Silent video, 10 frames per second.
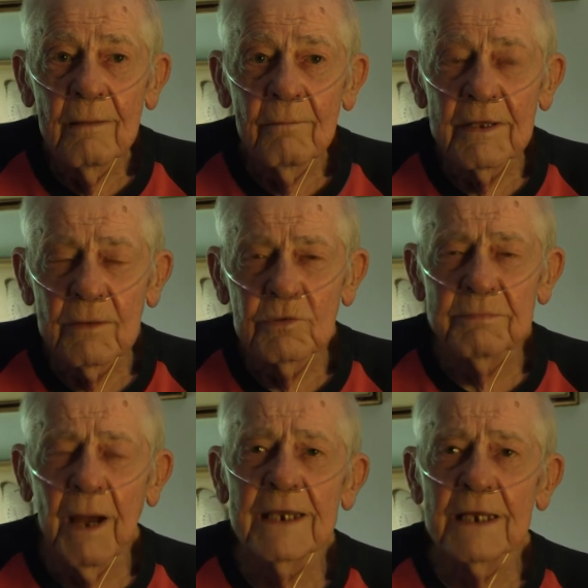But it was
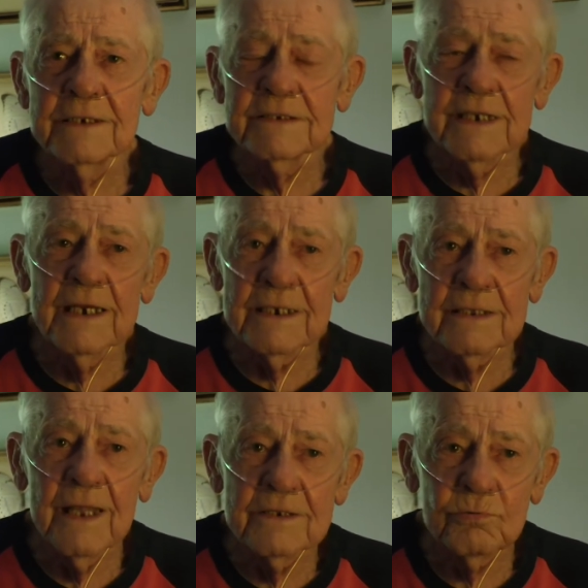my
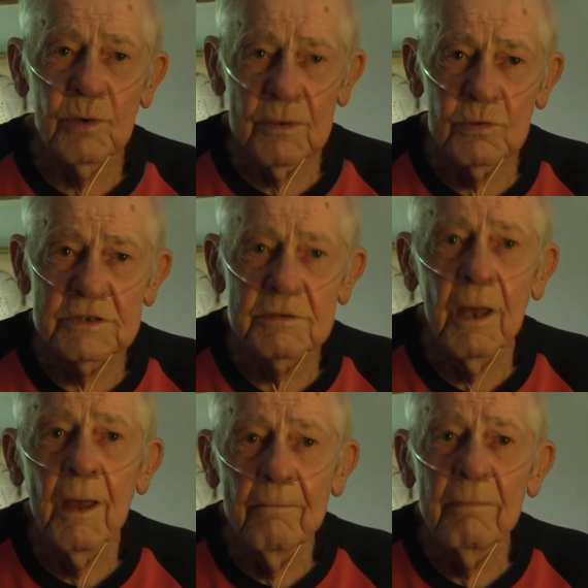understanding that's what it was
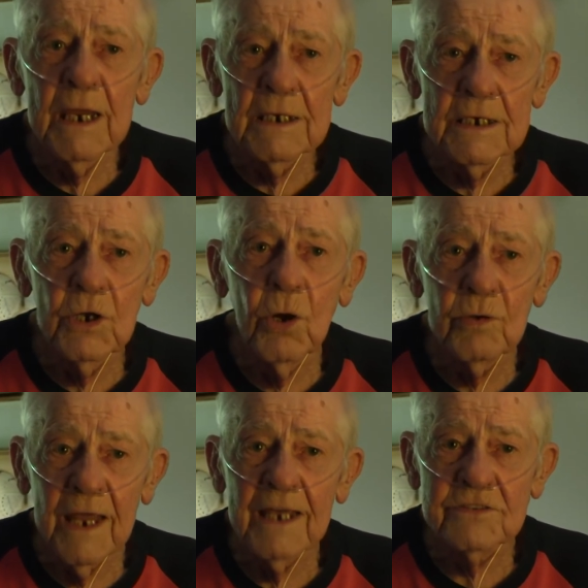mainly
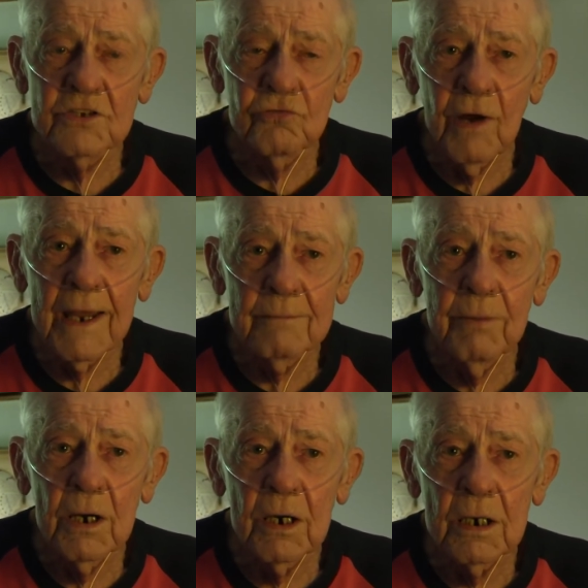known as, a drag
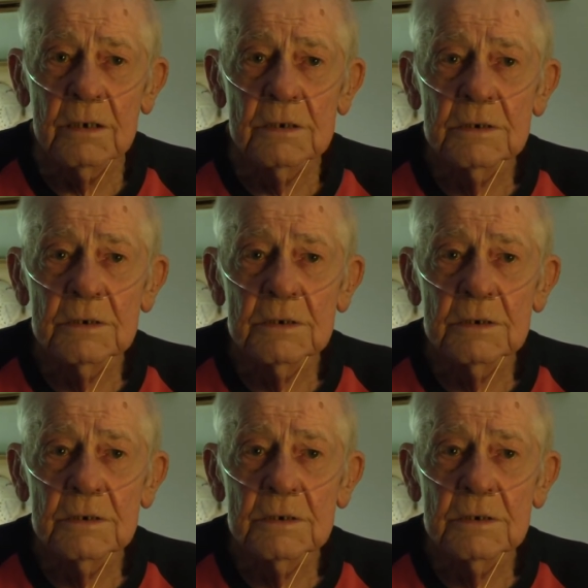bar.